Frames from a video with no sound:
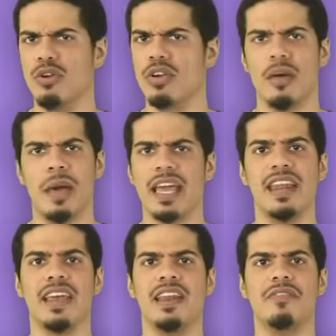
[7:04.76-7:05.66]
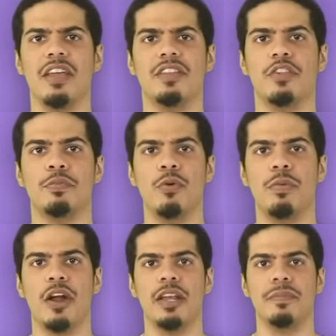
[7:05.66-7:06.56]
So Luka, am I getting an invite to this pool
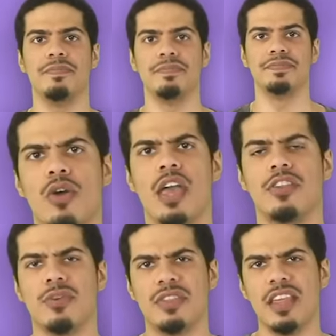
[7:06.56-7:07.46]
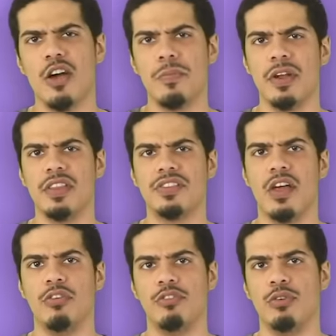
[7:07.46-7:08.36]
party? Okay, so I think I'll bring this
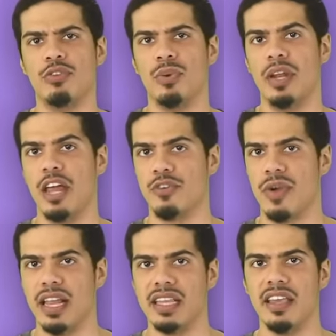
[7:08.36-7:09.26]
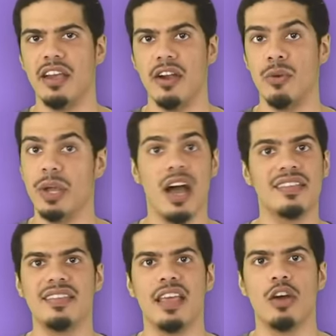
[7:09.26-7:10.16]
house tour to an end right here. We
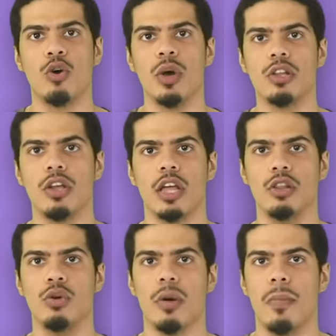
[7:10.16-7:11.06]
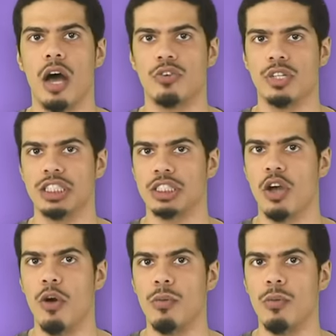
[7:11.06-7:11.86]
got to take a quick look at Luka Modric's